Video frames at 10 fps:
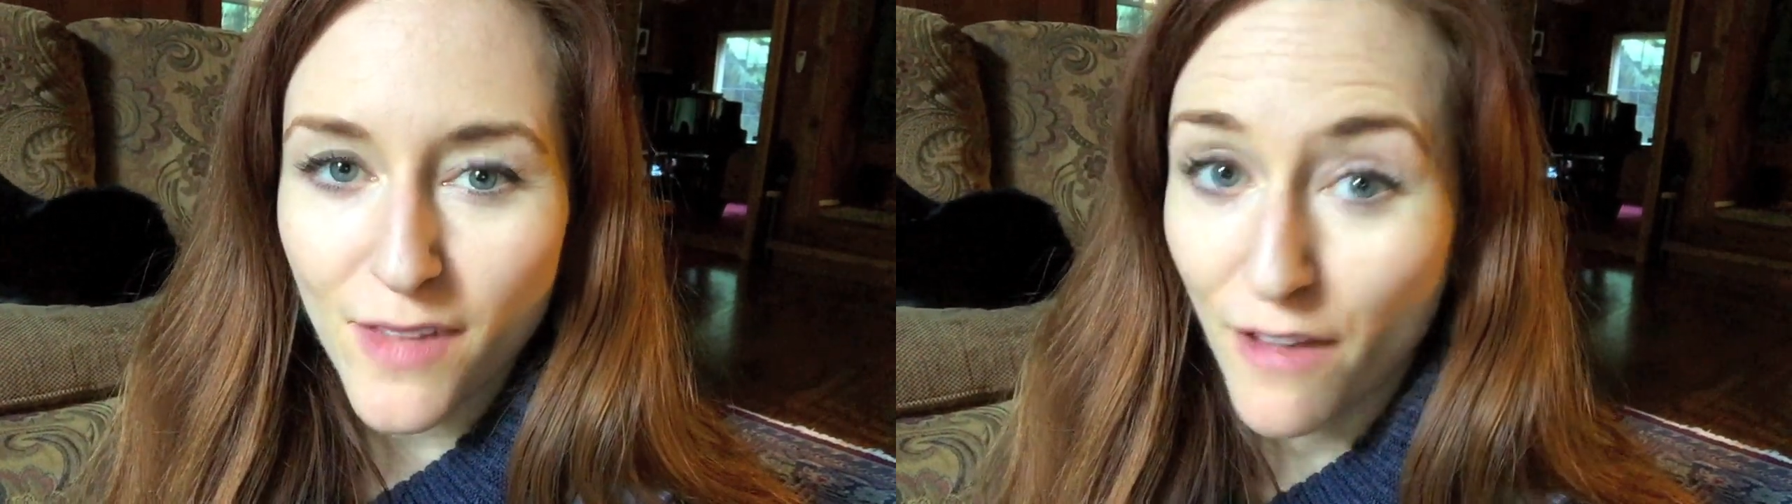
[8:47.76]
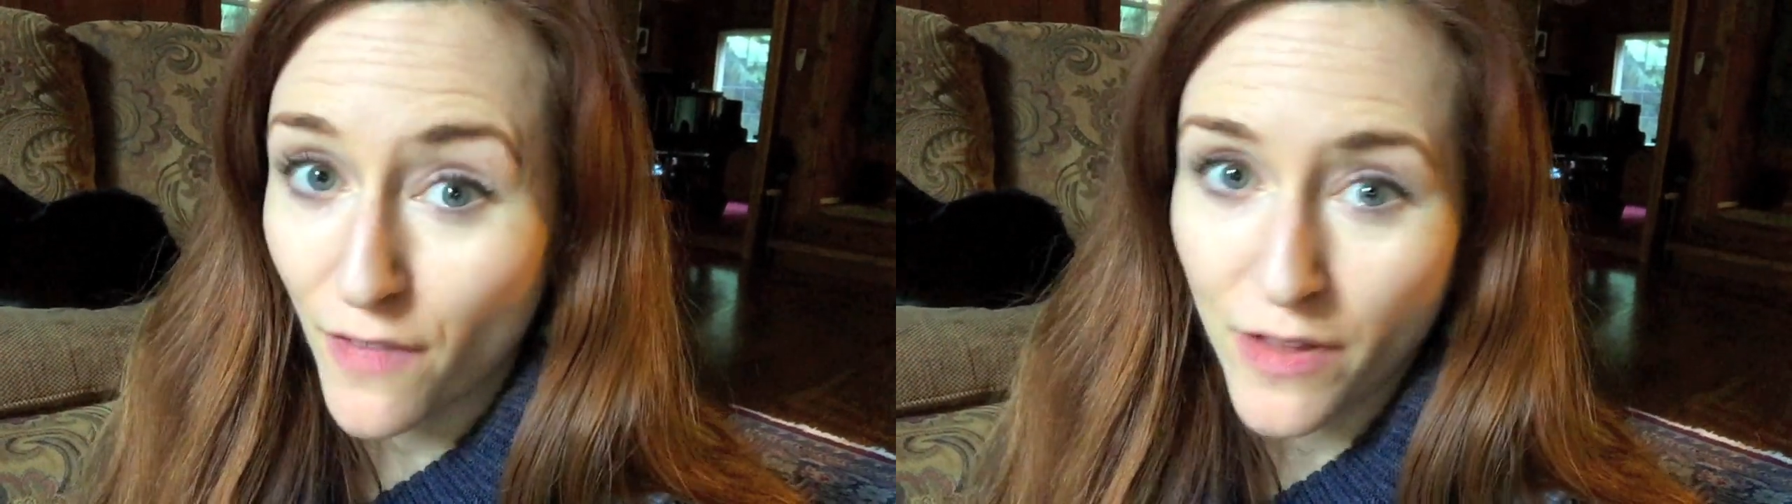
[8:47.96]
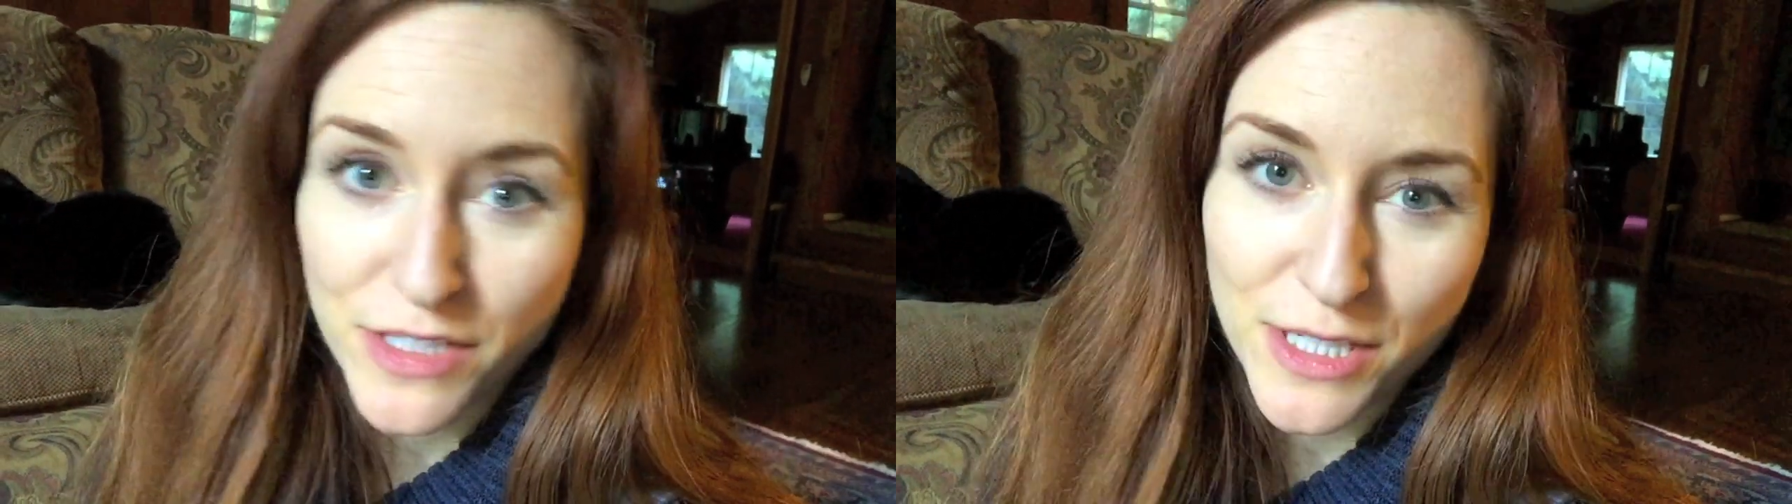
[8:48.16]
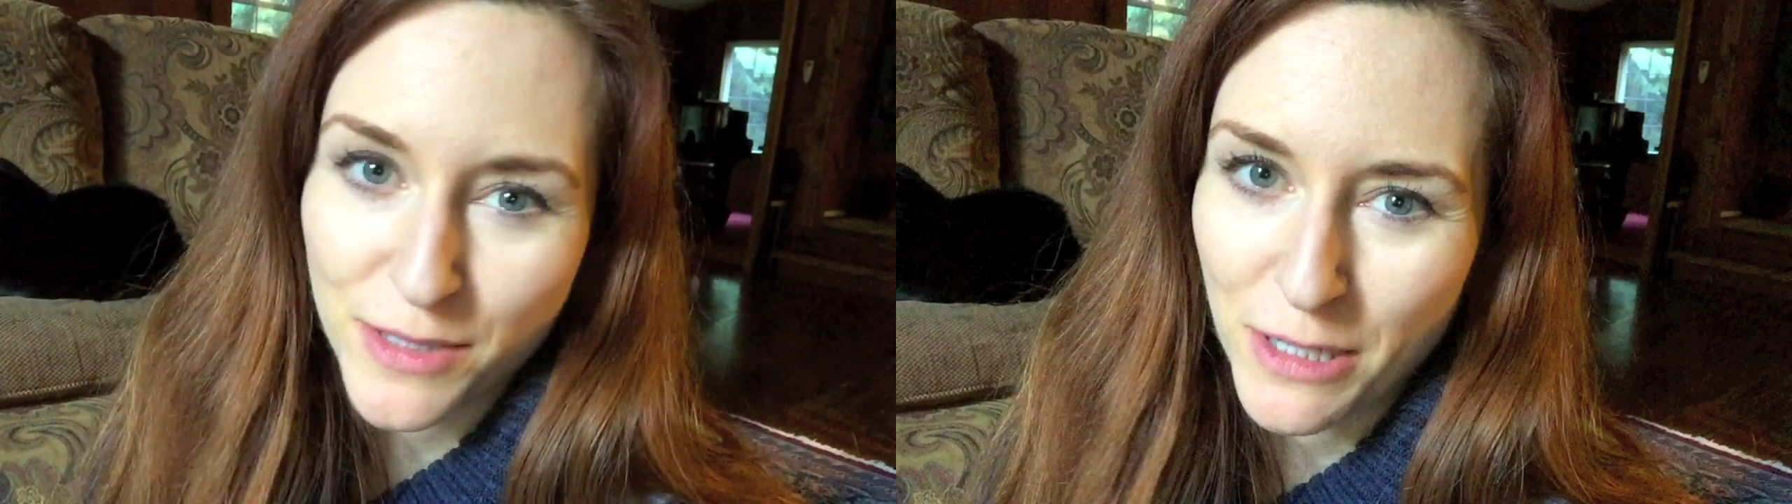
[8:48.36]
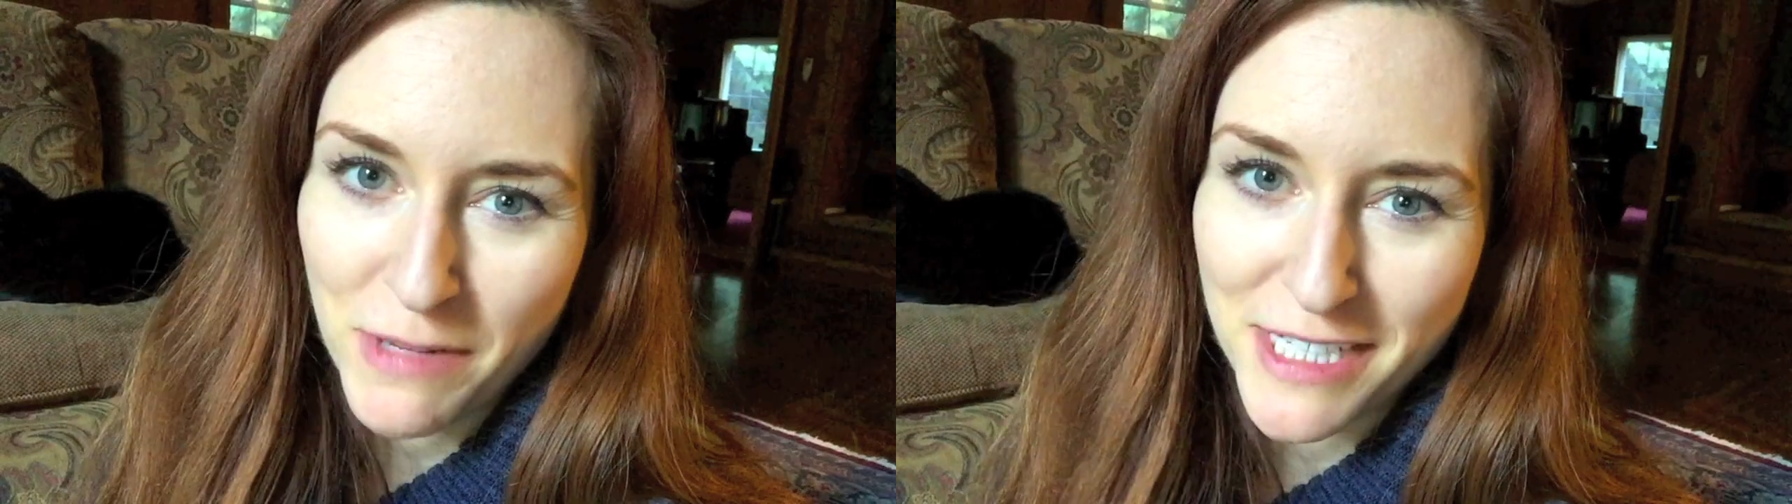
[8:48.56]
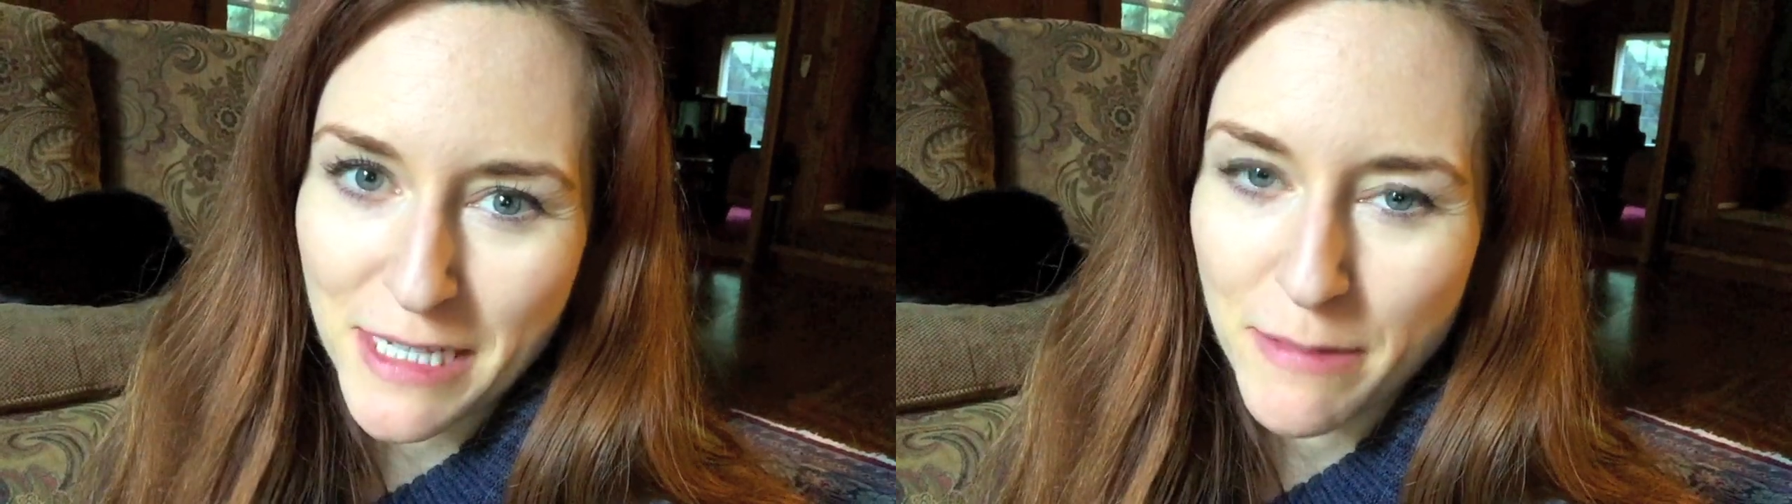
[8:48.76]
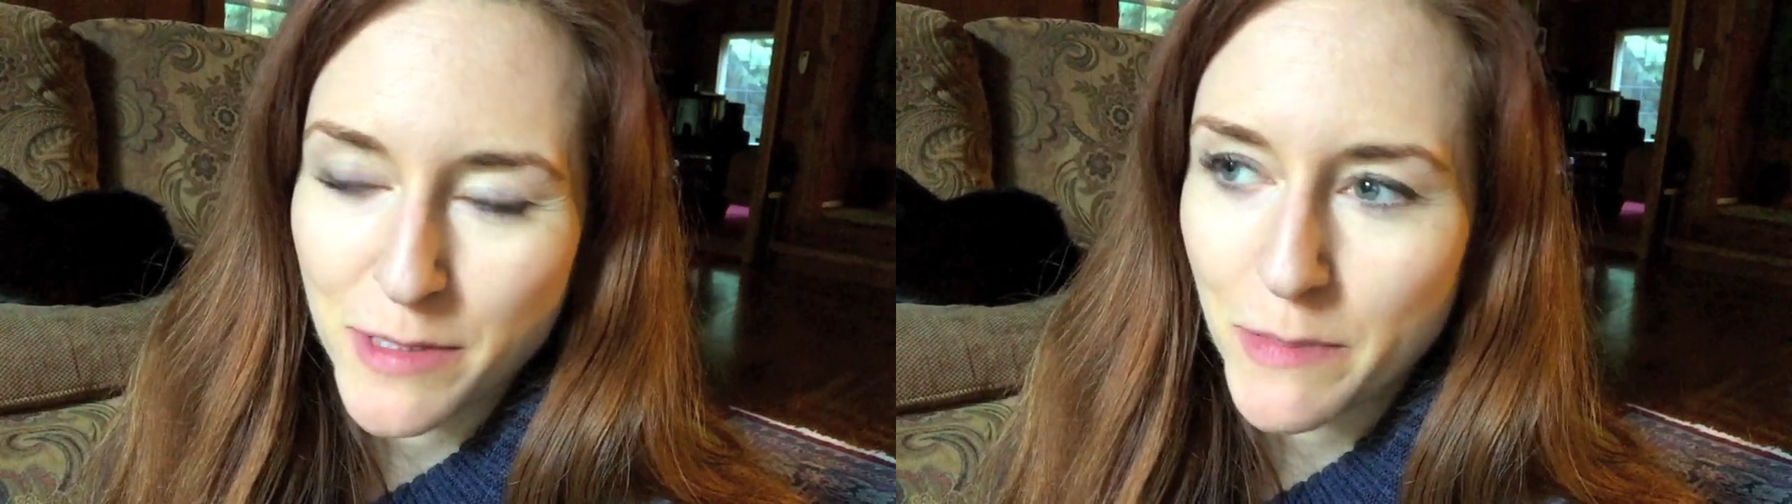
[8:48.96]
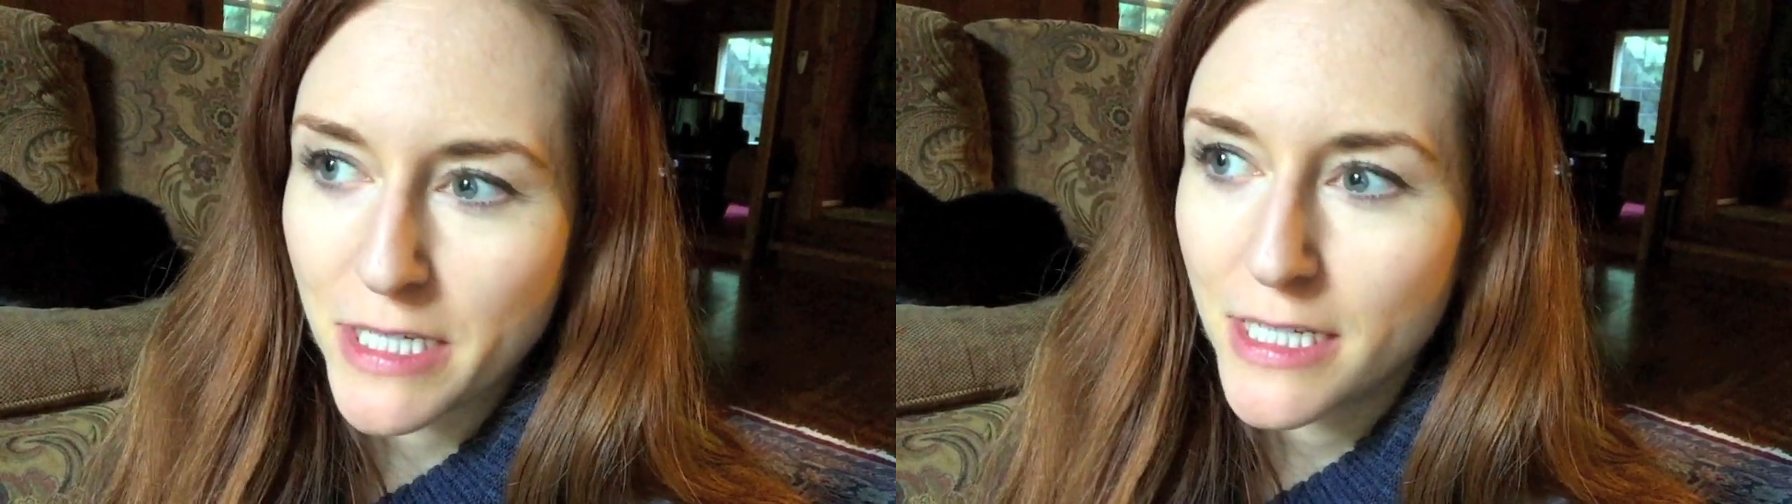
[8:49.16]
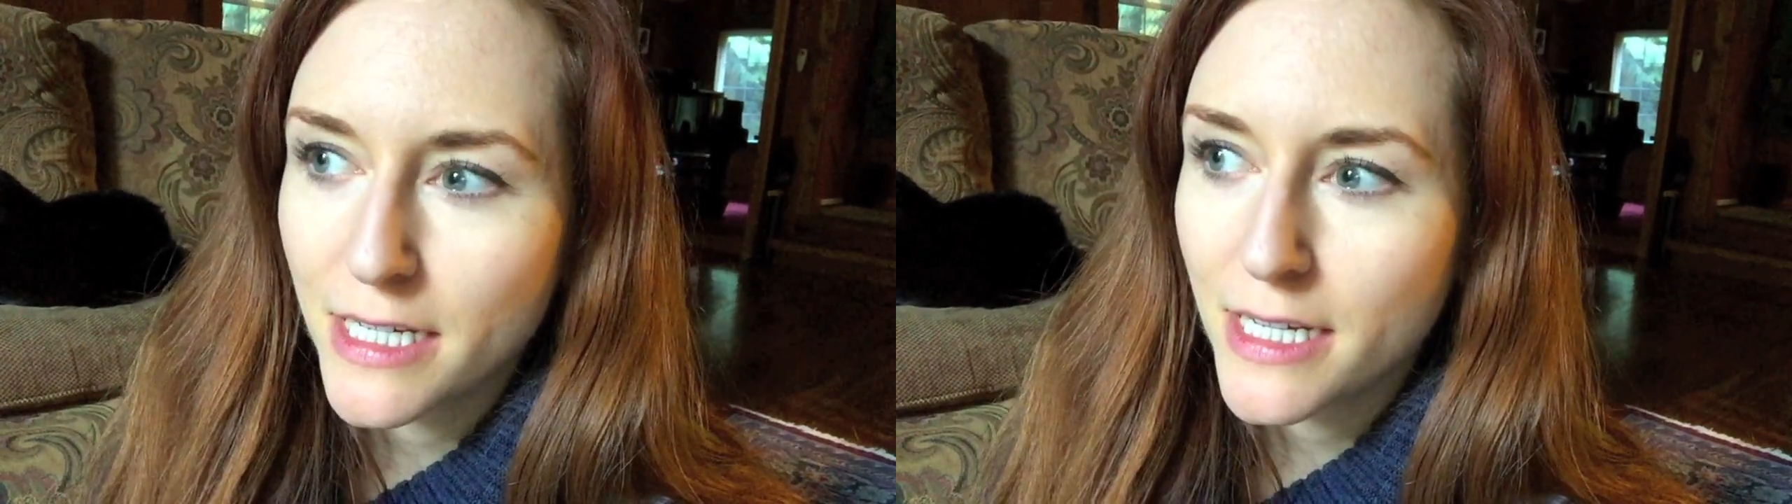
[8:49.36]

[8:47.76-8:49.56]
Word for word: I volunteered there many times, but